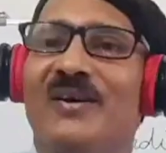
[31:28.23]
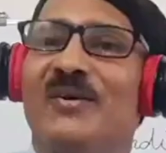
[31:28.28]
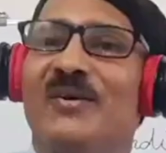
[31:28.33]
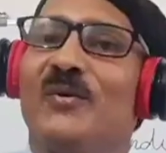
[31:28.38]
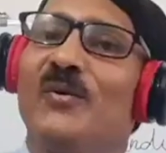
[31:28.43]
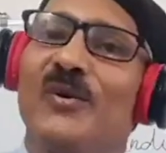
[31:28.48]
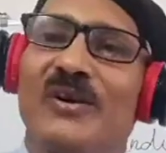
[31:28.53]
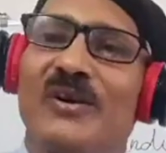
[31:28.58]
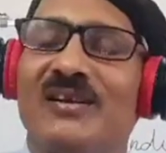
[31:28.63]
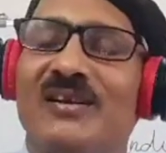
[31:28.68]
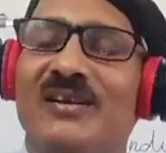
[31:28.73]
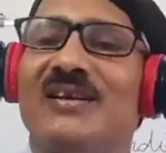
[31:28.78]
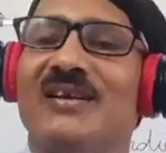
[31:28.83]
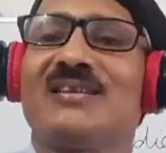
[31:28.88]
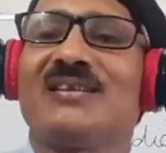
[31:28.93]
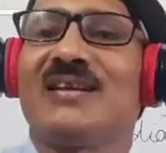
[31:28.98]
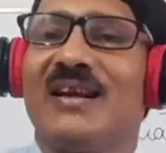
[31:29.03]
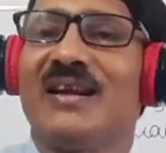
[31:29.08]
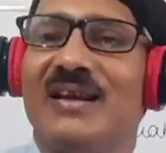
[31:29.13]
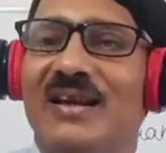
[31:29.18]
Okay,
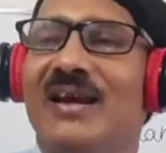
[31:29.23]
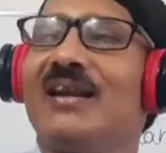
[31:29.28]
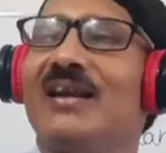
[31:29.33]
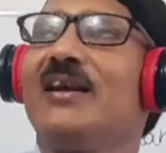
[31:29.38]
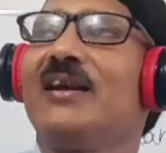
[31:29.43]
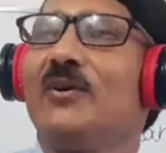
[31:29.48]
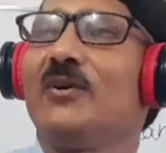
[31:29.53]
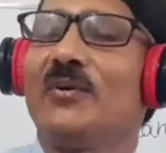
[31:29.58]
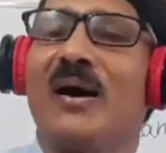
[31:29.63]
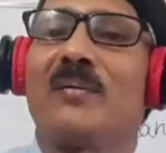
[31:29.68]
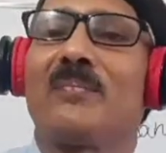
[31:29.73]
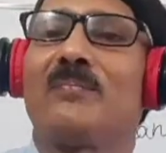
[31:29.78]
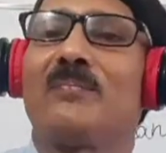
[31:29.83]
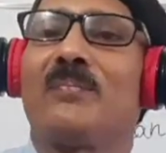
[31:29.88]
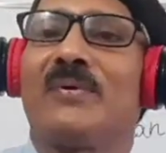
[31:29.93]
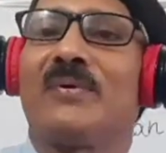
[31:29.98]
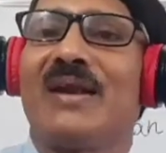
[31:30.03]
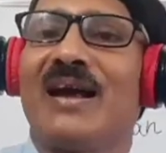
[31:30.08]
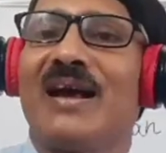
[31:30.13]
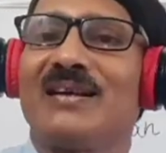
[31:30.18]
Drishti, really you have
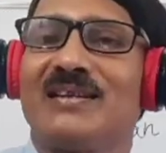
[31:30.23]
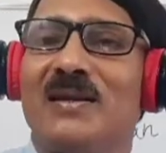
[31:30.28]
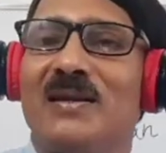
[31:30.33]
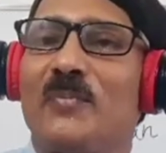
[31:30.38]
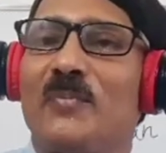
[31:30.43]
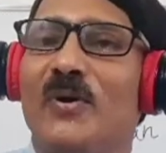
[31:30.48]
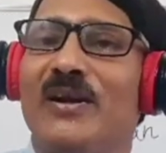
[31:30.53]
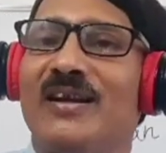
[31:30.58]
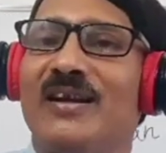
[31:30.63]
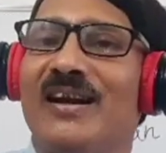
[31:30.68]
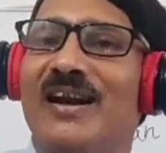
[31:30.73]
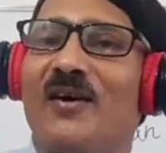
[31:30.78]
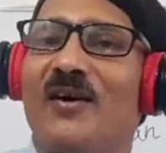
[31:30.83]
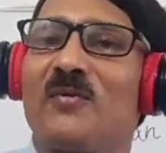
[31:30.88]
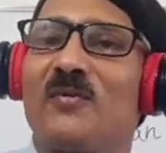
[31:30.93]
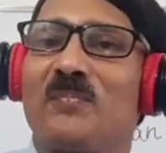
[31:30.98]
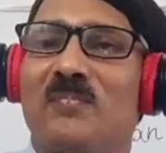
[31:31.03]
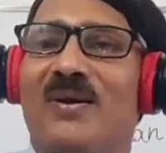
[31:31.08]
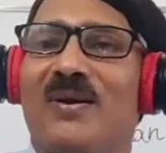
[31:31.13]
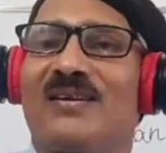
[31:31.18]
nicely pointed
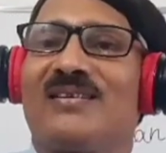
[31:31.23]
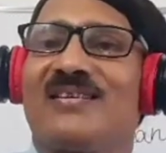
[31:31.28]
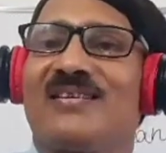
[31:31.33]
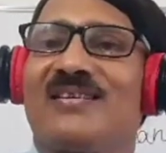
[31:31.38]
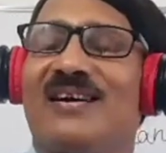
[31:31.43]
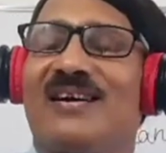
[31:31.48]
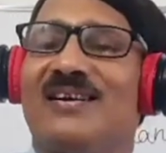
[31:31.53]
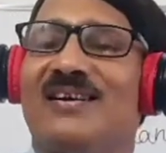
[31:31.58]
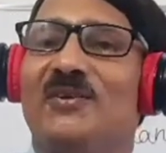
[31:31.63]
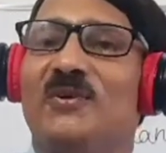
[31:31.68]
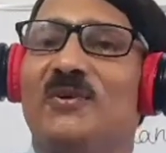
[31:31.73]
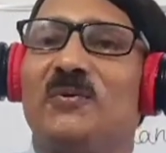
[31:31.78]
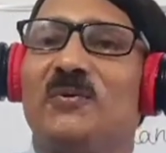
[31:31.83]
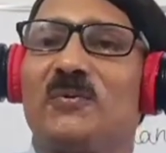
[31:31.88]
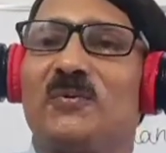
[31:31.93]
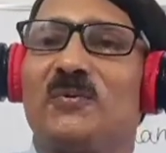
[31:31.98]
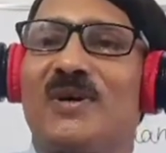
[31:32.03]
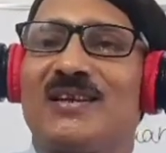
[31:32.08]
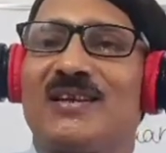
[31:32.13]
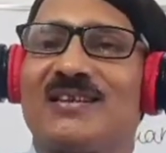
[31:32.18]
out, but uh, due
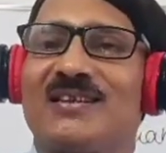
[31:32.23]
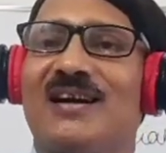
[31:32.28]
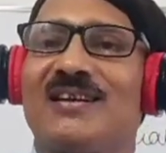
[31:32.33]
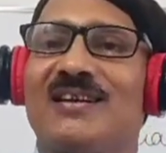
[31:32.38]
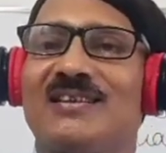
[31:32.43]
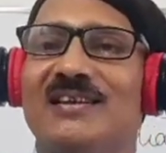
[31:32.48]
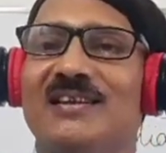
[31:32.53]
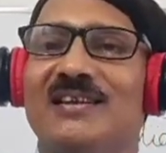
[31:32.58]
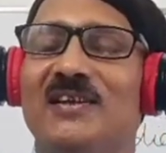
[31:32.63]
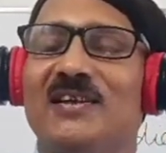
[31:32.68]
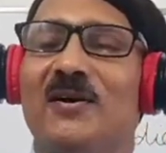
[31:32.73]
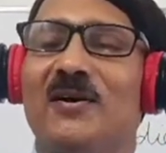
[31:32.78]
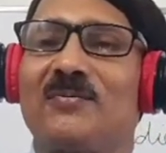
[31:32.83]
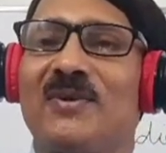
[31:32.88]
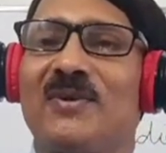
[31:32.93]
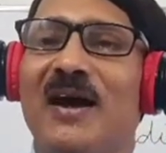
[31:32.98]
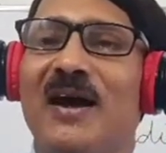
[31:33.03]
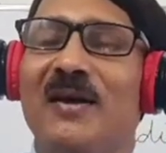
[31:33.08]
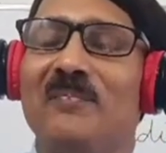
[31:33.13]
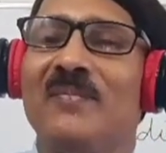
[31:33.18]
to the scarcity of
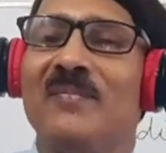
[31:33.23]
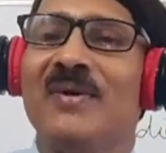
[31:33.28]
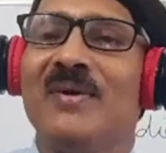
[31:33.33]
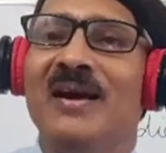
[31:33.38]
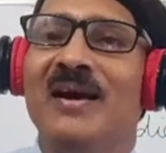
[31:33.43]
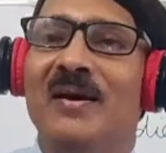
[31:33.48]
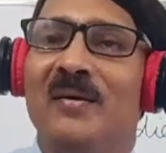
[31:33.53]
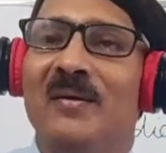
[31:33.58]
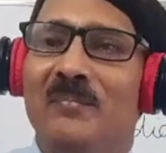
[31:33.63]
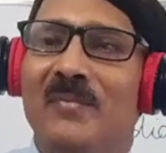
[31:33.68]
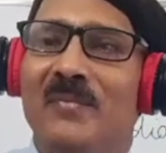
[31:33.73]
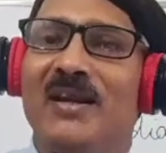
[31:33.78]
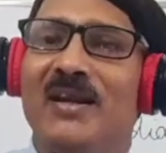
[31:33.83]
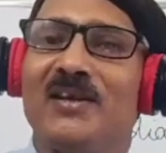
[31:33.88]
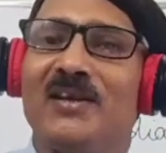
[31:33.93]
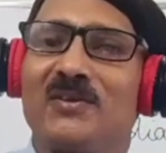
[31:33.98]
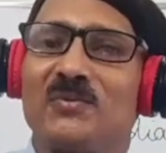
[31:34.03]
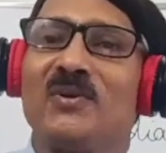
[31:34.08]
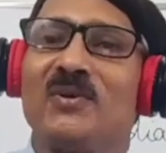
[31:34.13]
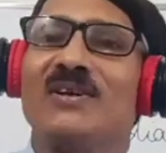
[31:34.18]
time, many
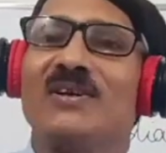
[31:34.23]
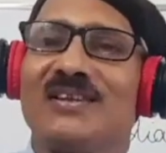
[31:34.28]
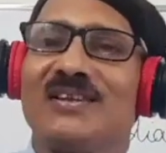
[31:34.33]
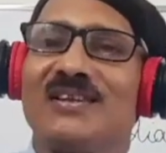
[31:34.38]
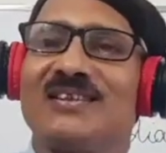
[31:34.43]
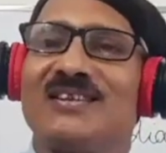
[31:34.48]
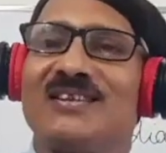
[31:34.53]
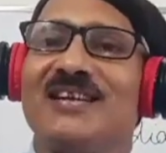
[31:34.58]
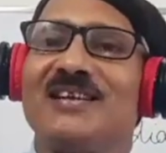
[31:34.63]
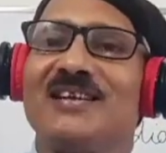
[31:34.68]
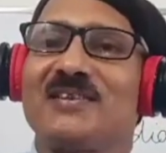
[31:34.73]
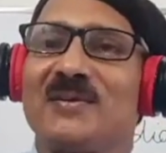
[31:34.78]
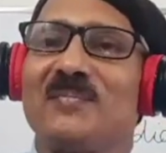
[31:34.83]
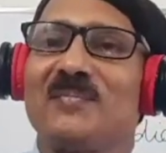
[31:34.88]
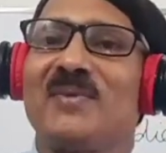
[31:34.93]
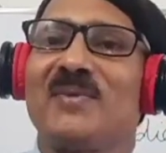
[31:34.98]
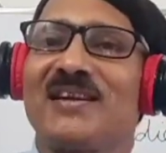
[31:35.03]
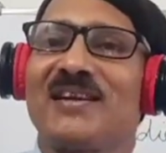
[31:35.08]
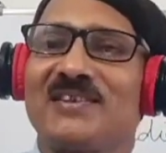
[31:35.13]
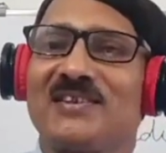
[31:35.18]
students still
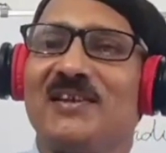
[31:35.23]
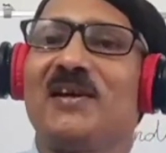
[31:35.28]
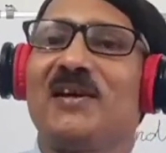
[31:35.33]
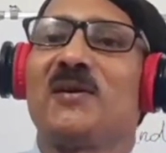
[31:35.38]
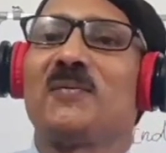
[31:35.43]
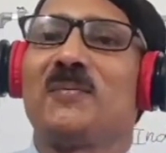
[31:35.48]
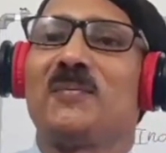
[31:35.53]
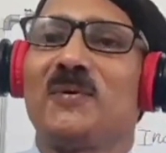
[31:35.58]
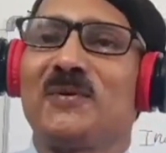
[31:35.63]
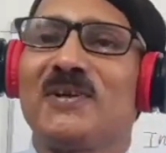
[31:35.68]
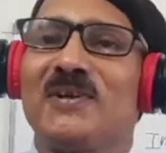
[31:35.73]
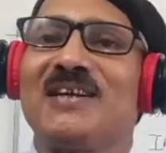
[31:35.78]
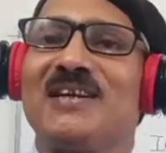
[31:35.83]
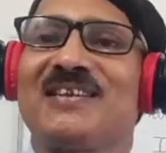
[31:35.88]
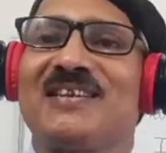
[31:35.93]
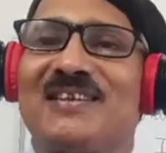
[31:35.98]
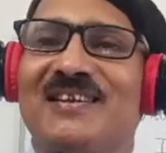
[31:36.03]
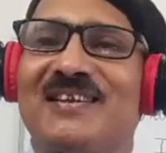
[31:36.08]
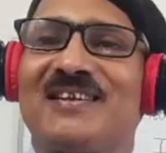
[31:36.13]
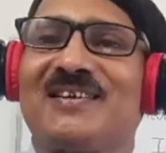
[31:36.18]
Samdarshi Anubhuti
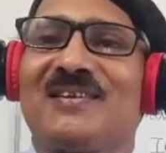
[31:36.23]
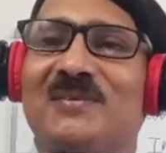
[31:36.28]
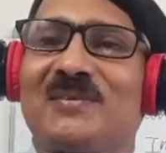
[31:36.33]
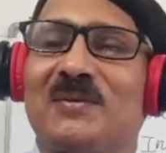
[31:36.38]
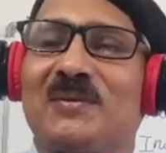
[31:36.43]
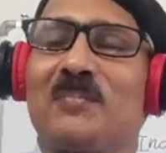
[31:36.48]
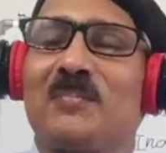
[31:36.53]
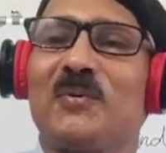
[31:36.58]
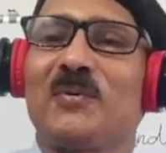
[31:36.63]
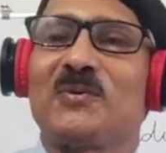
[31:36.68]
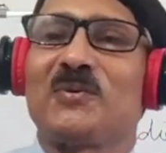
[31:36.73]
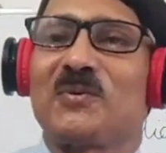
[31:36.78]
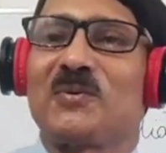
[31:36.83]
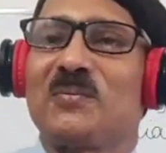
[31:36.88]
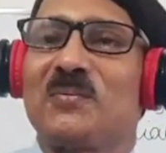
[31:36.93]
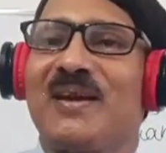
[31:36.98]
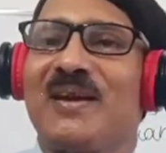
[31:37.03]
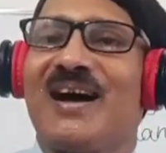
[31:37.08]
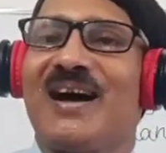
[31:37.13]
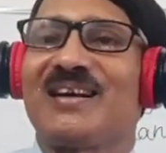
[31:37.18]
is uh, supposed to
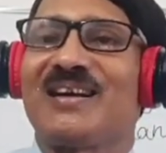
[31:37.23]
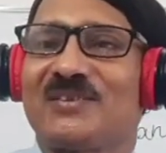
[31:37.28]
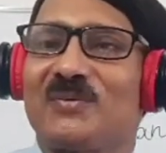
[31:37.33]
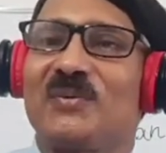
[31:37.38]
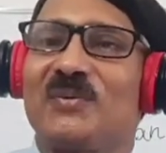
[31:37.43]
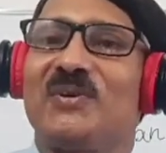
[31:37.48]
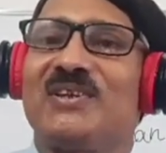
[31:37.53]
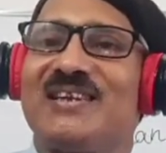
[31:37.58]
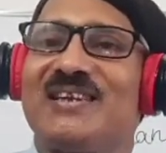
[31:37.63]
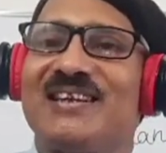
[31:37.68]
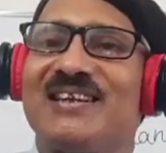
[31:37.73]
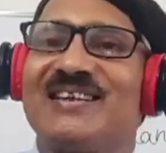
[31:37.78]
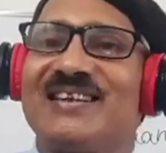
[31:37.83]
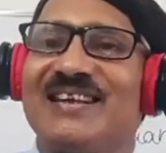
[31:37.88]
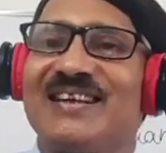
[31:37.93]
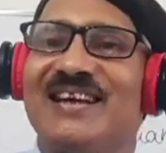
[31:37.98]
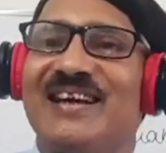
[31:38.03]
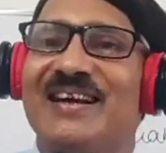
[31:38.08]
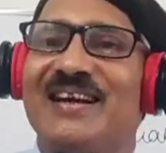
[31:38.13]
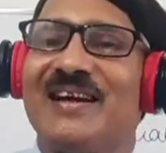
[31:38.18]
be asked questions
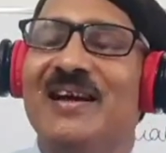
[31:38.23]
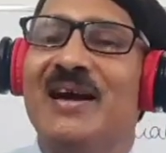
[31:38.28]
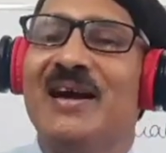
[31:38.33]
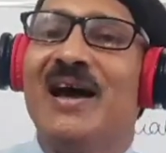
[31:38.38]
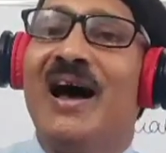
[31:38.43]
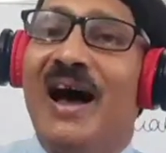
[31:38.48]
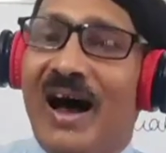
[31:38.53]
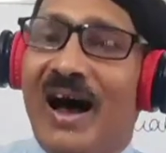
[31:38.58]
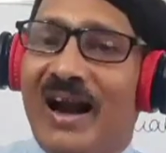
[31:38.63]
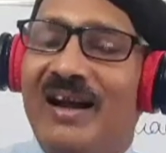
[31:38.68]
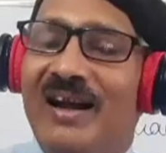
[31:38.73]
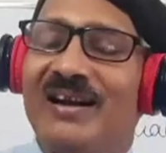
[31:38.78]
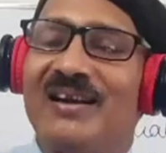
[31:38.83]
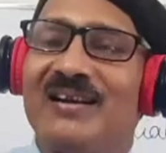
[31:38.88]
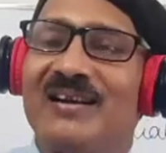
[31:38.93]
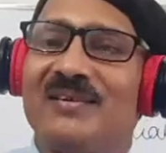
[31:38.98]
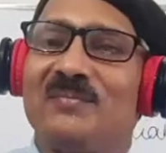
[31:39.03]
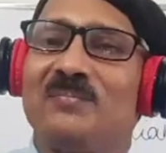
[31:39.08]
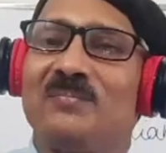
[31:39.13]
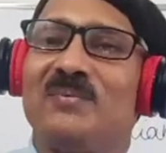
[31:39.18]
here and
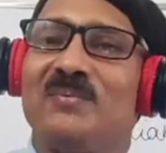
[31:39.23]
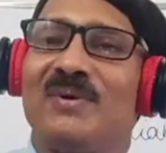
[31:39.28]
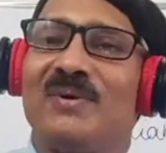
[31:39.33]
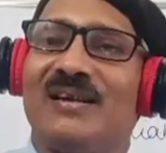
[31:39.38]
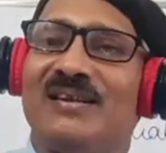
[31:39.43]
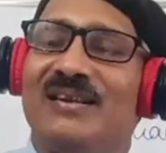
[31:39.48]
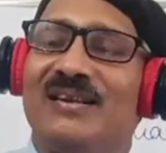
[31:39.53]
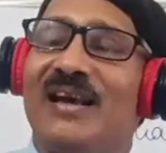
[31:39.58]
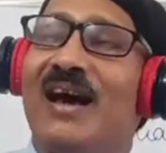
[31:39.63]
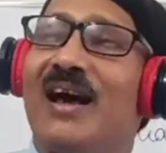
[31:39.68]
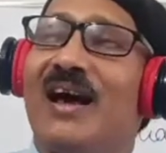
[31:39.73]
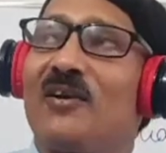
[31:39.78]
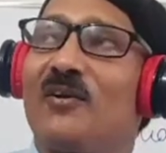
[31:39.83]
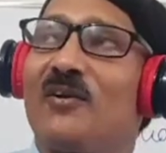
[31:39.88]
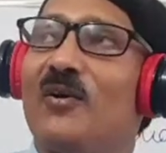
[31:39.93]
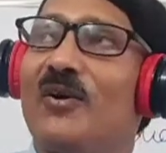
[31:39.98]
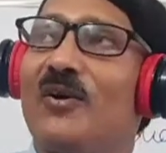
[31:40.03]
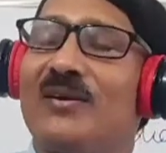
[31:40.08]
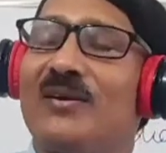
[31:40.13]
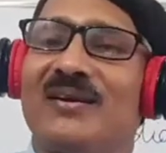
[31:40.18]
uh, they are
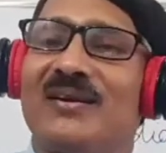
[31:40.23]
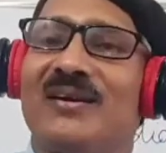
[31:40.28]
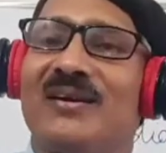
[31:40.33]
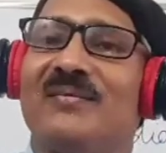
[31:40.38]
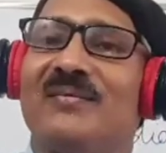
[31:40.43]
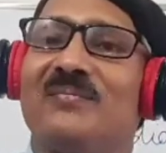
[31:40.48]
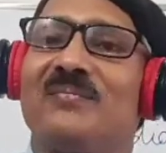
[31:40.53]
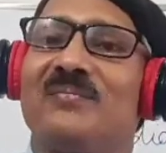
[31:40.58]
not, uh,